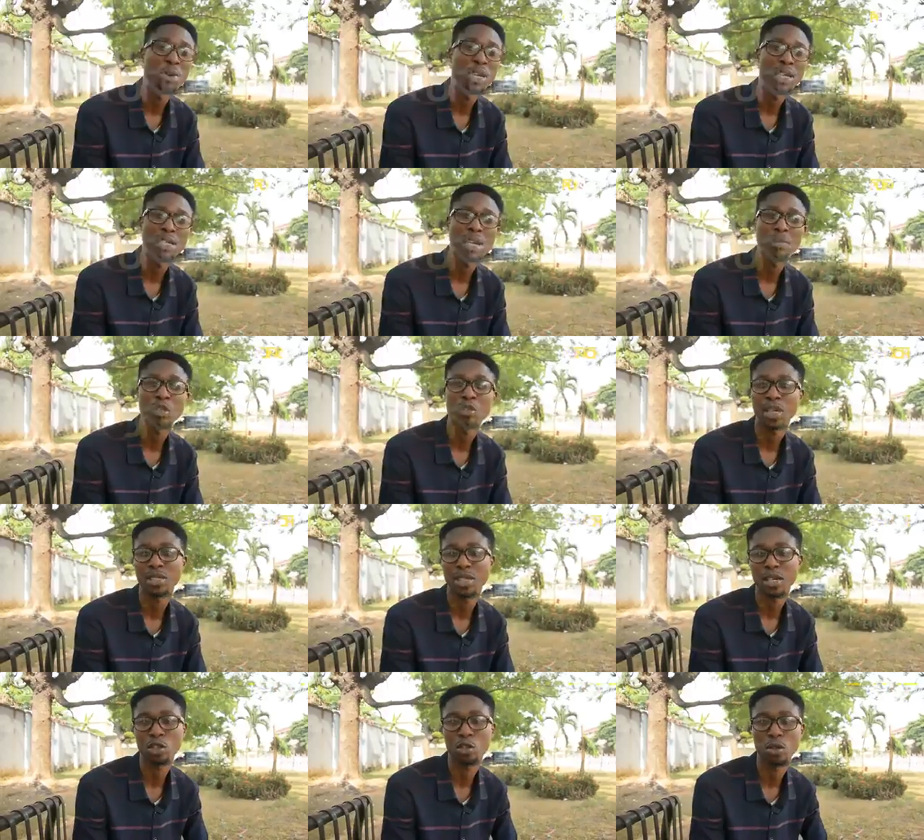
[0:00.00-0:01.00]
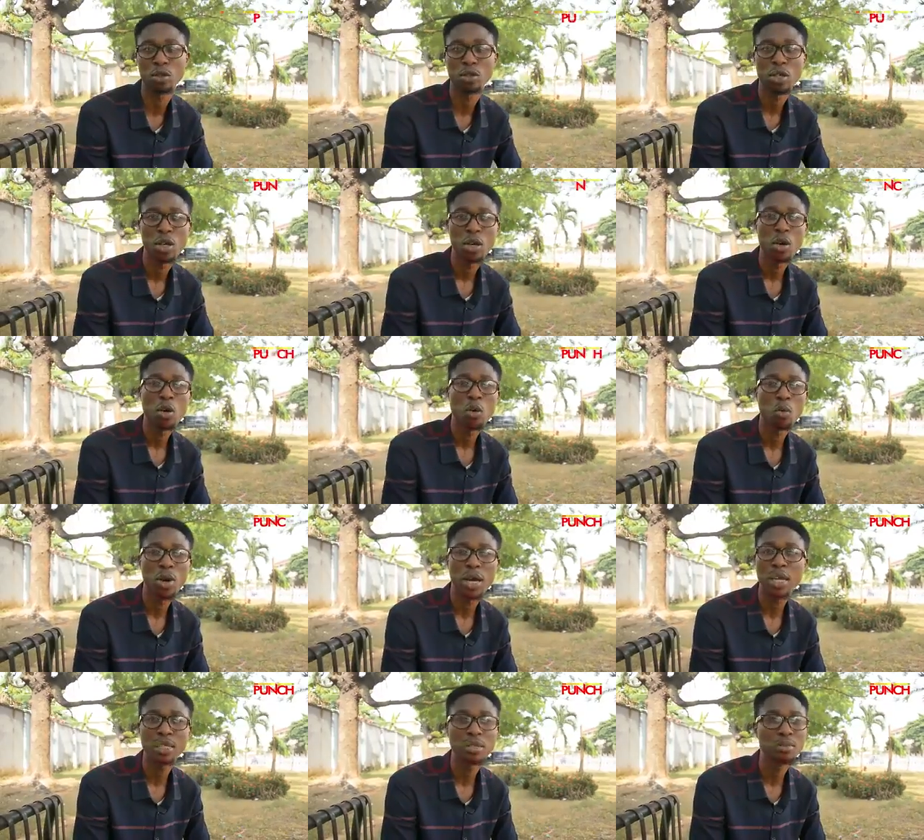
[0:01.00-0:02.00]
make a debit transaction
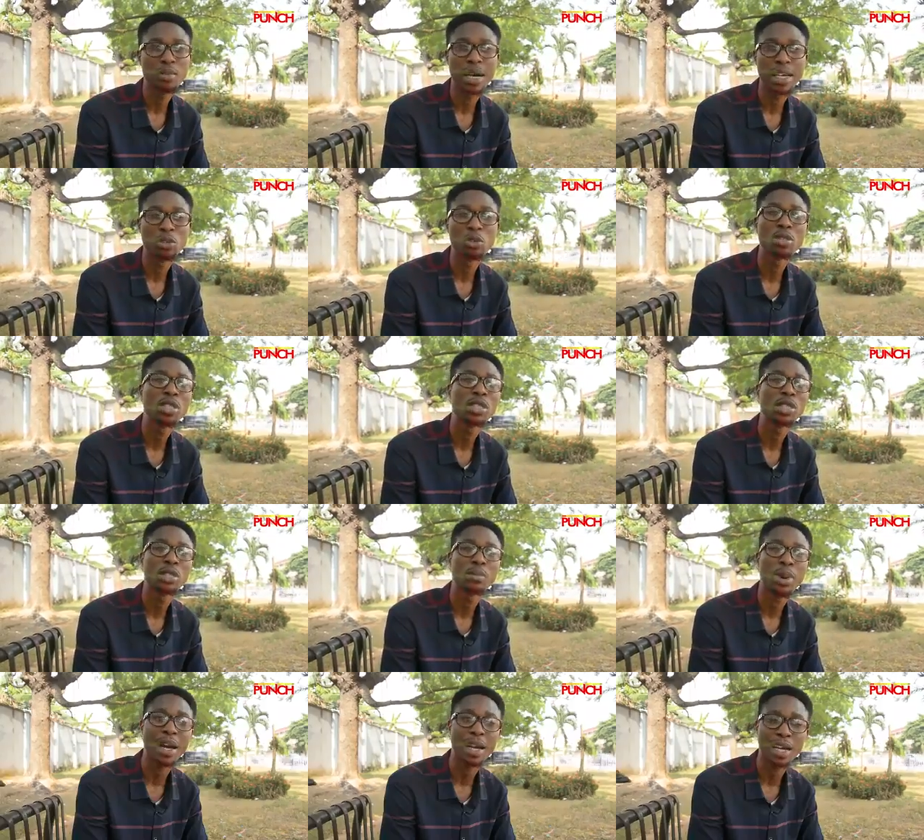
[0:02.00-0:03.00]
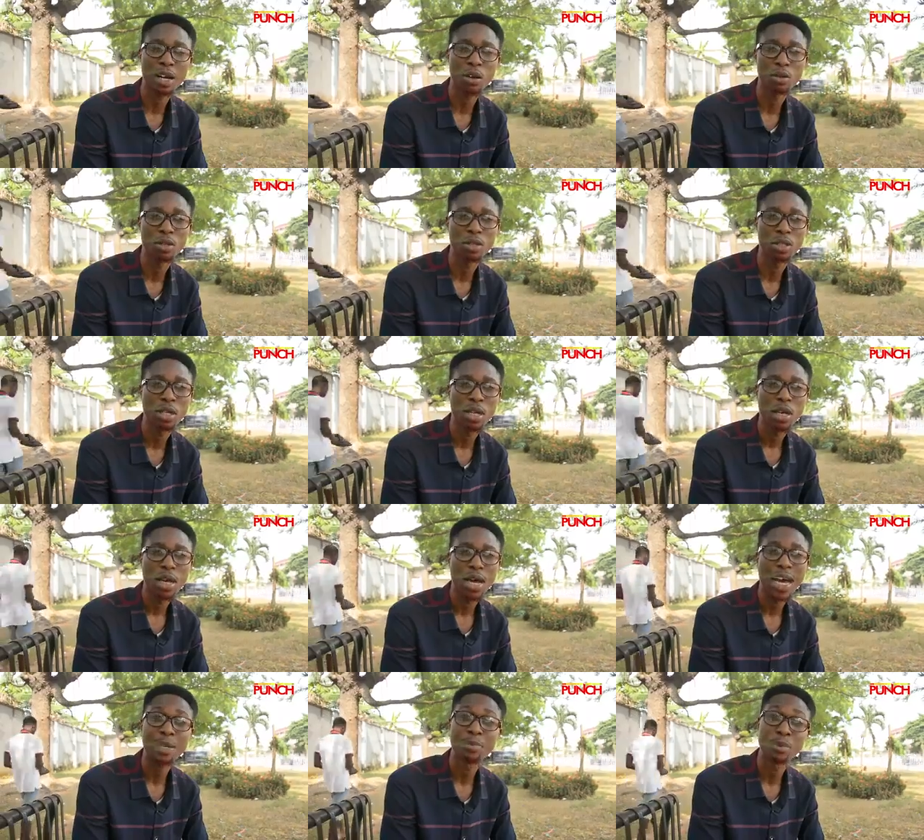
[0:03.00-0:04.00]
when I noticed my account
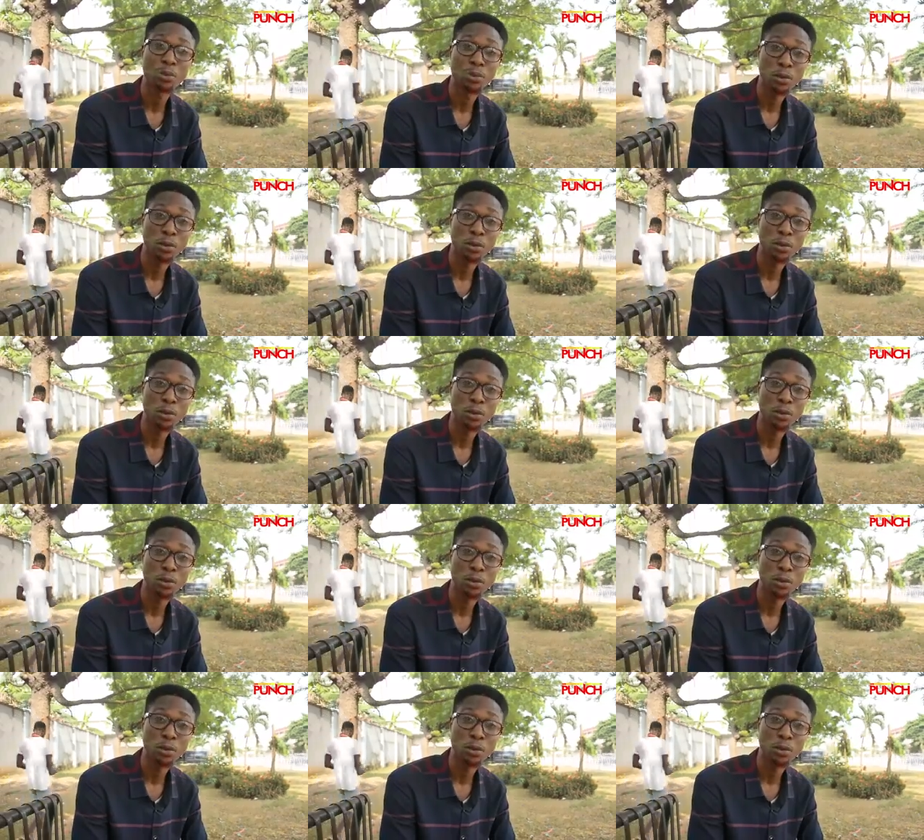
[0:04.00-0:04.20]
had been